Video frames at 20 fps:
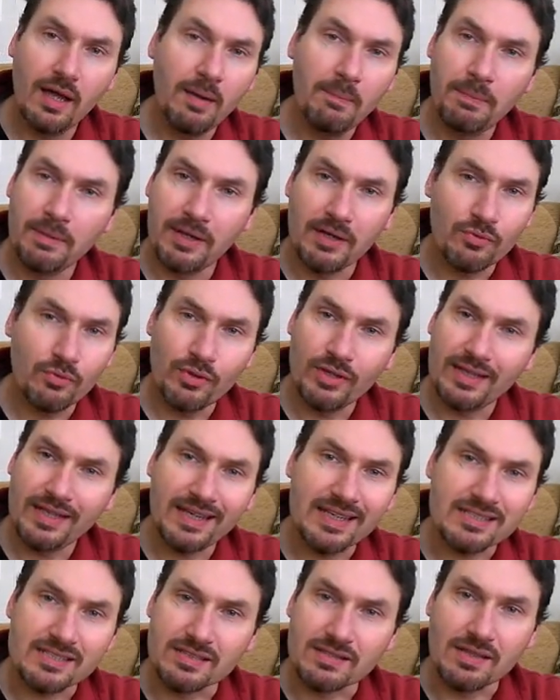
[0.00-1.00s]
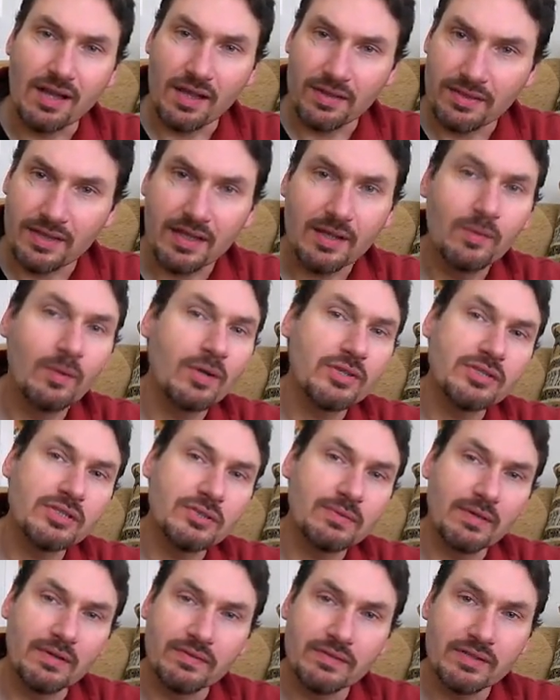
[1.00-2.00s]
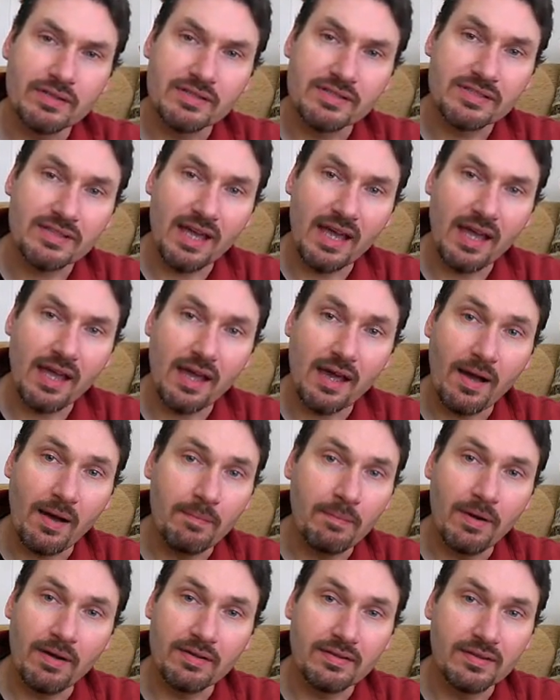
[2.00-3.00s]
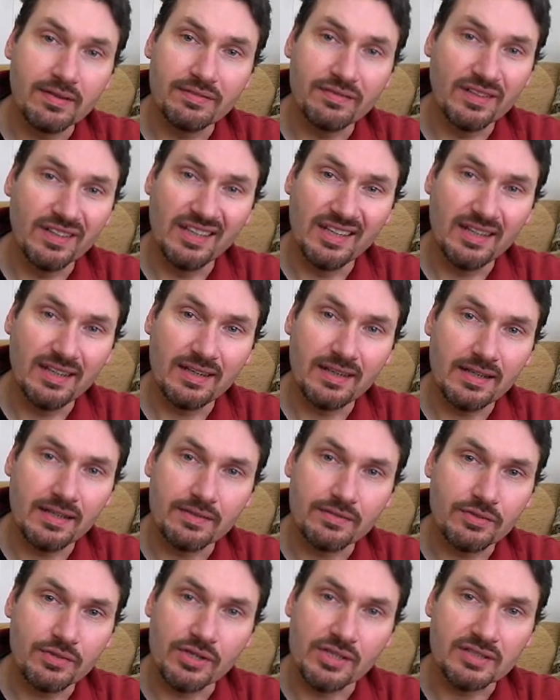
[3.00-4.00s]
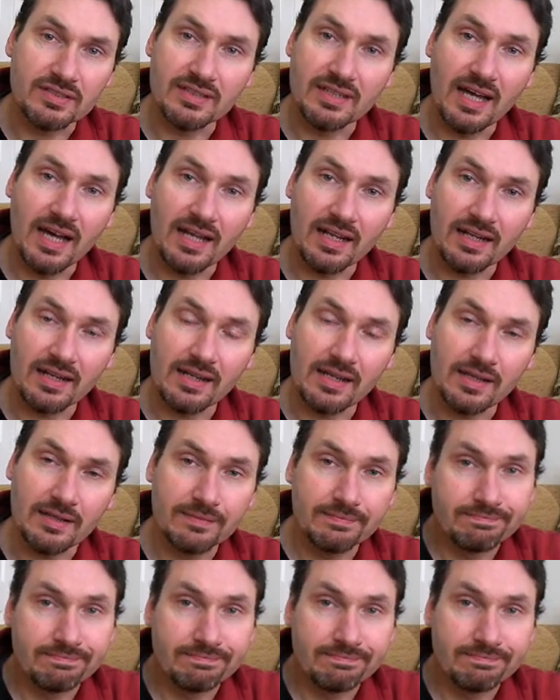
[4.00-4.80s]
but it really has nothing whatsoever to say about the validity of Christianity.